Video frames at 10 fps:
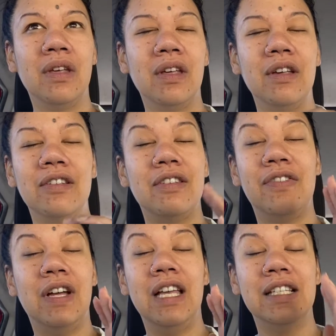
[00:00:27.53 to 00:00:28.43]
This is
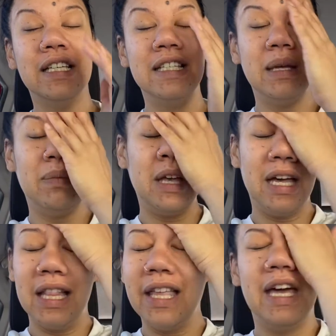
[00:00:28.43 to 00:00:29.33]
funny as I stepped
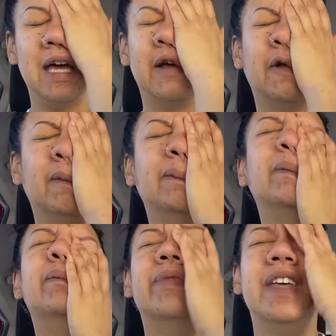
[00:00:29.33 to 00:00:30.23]
out. Like,
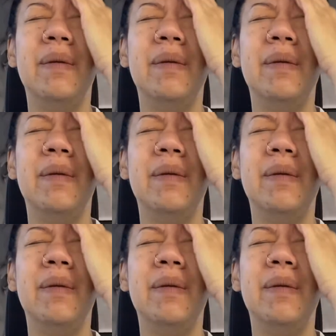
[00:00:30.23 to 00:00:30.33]
it